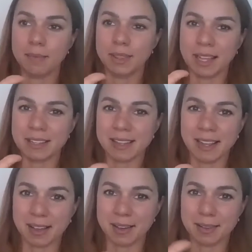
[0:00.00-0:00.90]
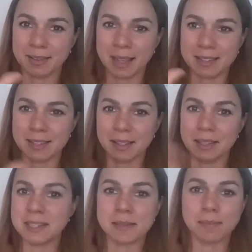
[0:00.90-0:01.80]
But that's like, that's the
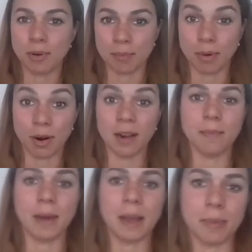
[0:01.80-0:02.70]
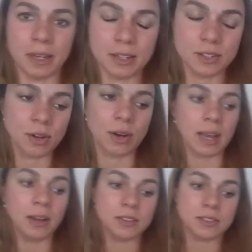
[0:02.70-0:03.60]
least important part in my opinion. So
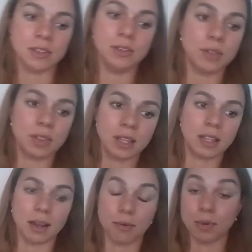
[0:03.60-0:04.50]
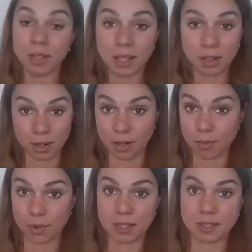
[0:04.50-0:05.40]
at L S U, the thing that I really
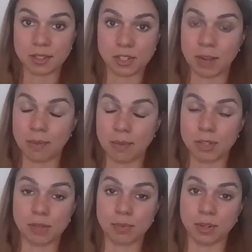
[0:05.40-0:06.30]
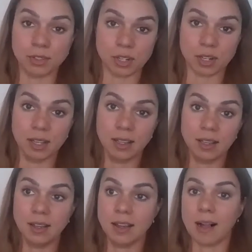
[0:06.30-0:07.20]
learned was championship culture.
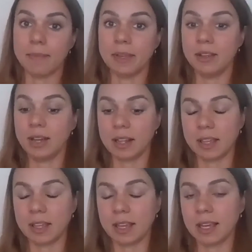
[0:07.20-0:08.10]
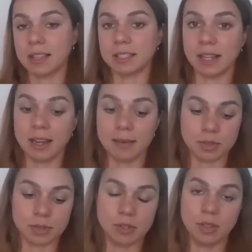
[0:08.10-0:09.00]
I mean, you gotta think at the time,
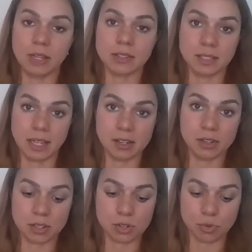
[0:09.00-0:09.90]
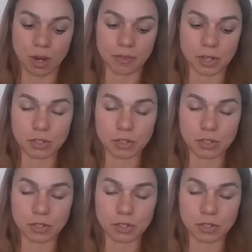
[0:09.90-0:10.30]
so it's two thousand ten to two thousand twelve.